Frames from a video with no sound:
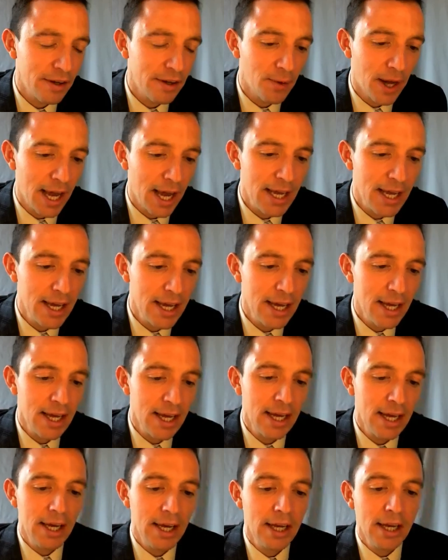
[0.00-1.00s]
Okay,
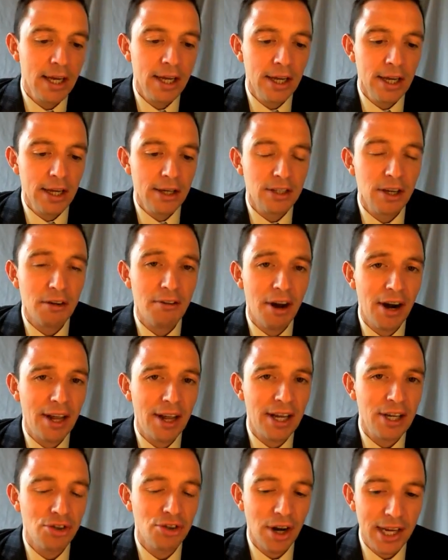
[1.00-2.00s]
so
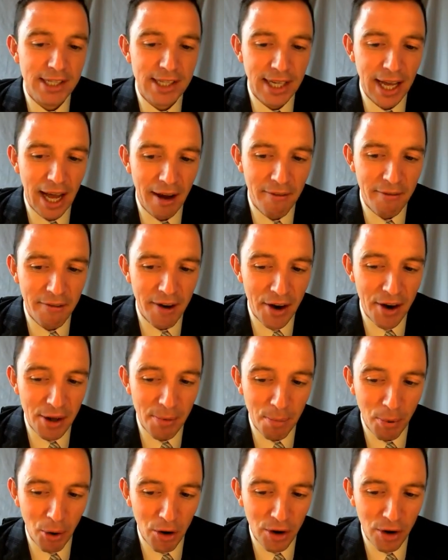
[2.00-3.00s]
very interesting and very
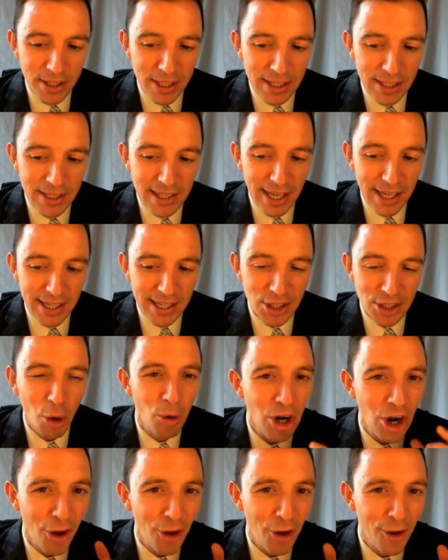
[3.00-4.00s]
important. So
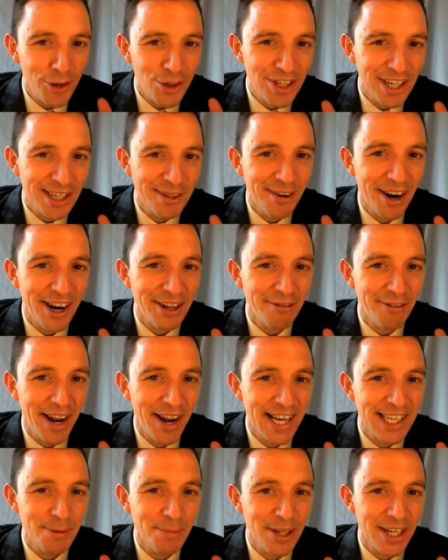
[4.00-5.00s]
launch is very
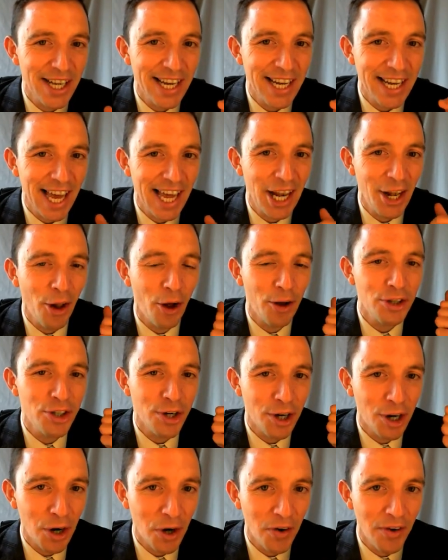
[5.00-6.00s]
flexible. Again, launch
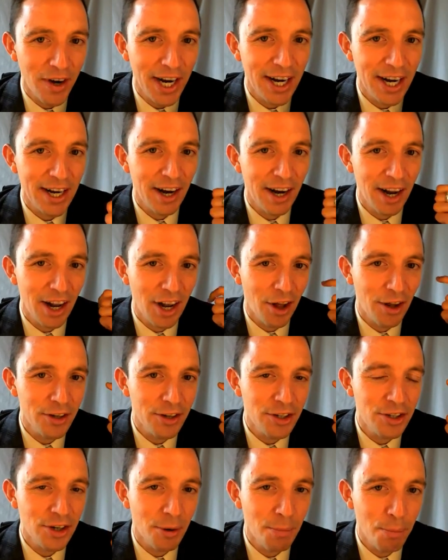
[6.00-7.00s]
your career,
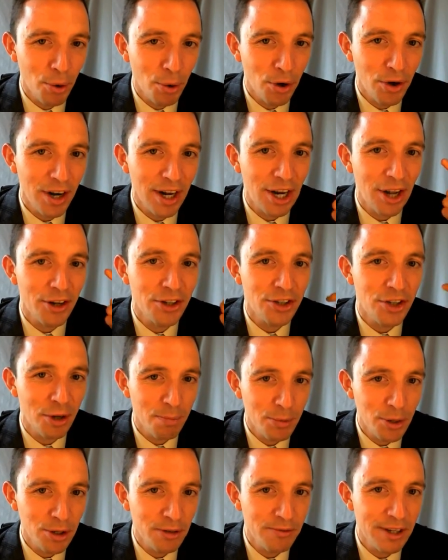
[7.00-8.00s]
launch your book, launch your
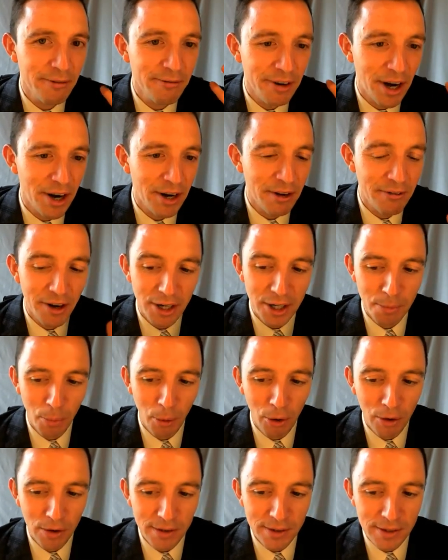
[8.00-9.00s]
movie. Very, very
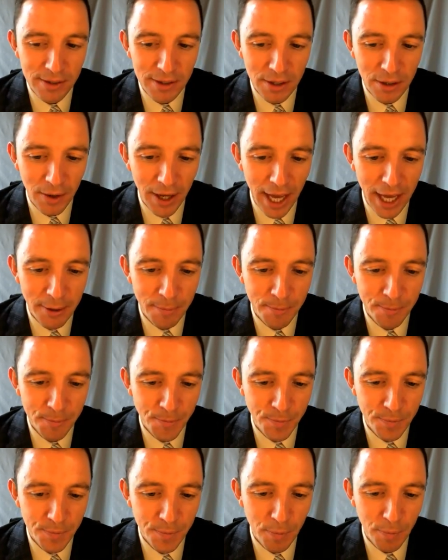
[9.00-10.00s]
important. Okay
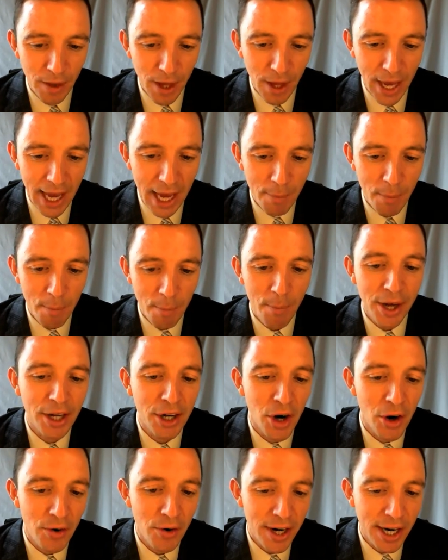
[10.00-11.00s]
um, my
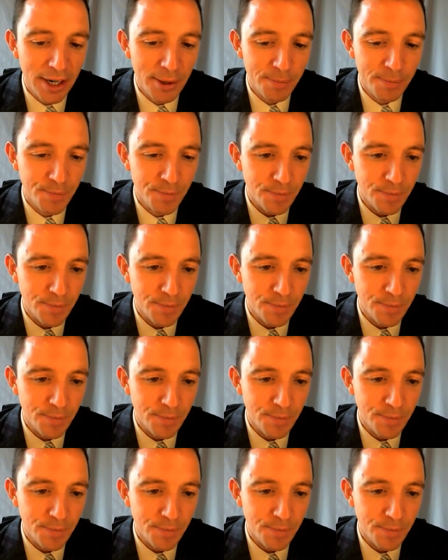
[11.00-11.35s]
career.